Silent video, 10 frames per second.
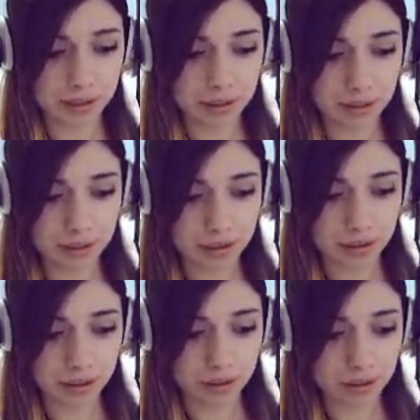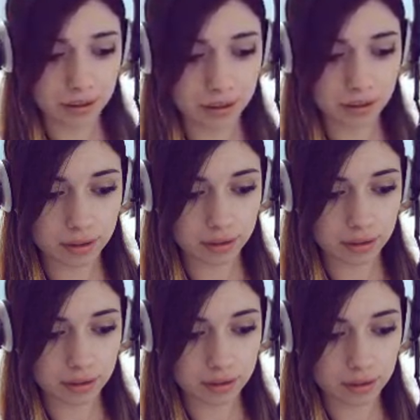
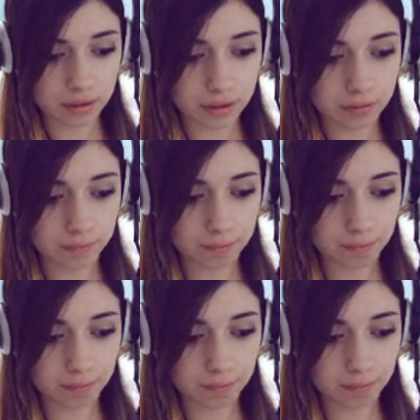[no speech]